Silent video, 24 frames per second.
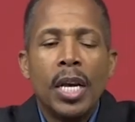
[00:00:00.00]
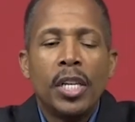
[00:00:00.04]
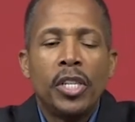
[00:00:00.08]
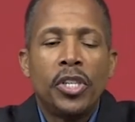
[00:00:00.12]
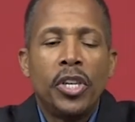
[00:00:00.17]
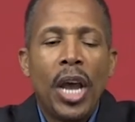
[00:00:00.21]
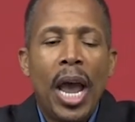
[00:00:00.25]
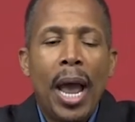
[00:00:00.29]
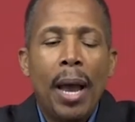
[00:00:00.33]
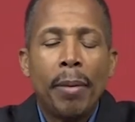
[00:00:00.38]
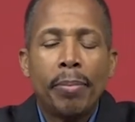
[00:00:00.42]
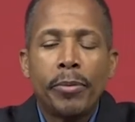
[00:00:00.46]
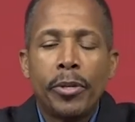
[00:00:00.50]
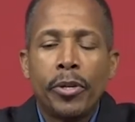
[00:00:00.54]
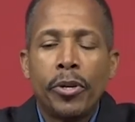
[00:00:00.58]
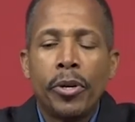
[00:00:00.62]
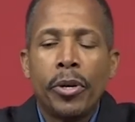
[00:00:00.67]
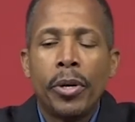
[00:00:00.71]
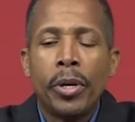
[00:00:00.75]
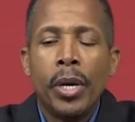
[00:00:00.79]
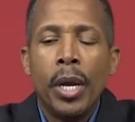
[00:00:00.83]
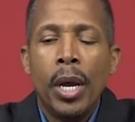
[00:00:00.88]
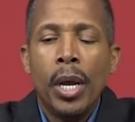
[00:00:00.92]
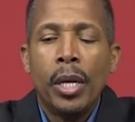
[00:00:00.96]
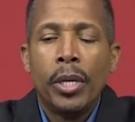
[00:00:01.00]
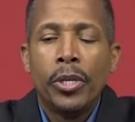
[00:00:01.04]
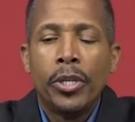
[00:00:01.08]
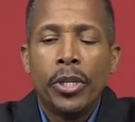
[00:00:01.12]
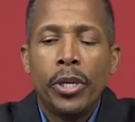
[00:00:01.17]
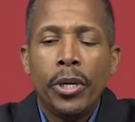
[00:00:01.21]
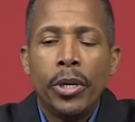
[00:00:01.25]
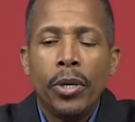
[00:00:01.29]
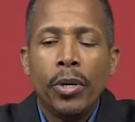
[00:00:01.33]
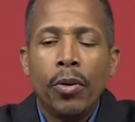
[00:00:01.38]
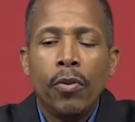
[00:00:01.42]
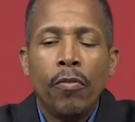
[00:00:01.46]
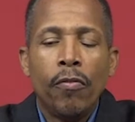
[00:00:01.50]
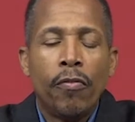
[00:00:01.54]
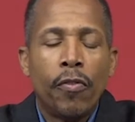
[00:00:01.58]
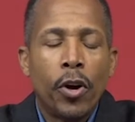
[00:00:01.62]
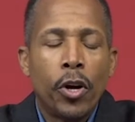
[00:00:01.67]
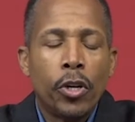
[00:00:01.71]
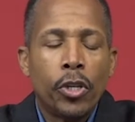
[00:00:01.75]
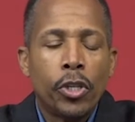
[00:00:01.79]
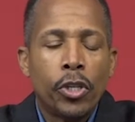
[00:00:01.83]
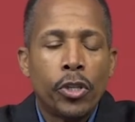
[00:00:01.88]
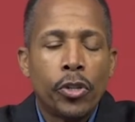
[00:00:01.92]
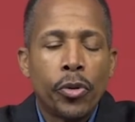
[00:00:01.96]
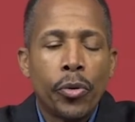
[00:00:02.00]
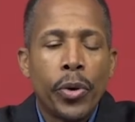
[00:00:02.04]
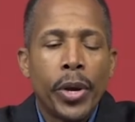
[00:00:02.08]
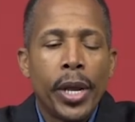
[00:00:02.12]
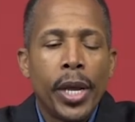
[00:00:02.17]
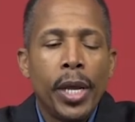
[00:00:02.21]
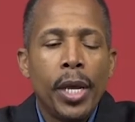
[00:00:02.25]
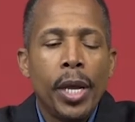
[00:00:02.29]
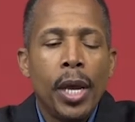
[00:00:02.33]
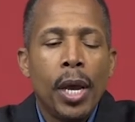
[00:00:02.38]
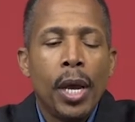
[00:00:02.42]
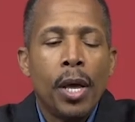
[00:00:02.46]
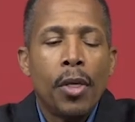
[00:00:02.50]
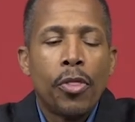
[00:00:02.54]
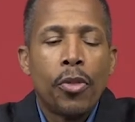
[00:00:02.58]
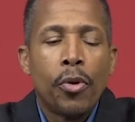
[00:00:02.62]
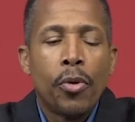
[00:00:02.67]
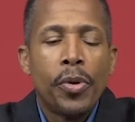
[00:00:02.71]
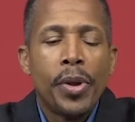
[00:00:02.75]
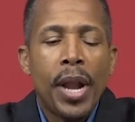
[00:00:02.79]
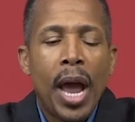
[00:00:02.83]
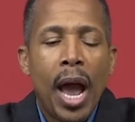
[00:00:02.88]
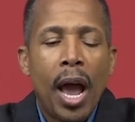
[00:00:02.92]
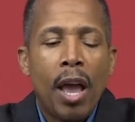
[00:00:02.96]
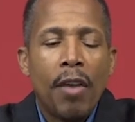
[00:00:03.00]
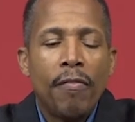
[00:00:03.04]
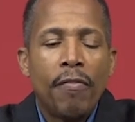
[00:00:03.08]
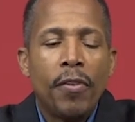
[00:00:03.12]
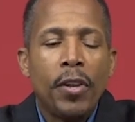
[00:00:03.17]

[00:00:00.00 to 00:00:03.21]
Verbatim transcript: chapter 2, verse 3 through 9.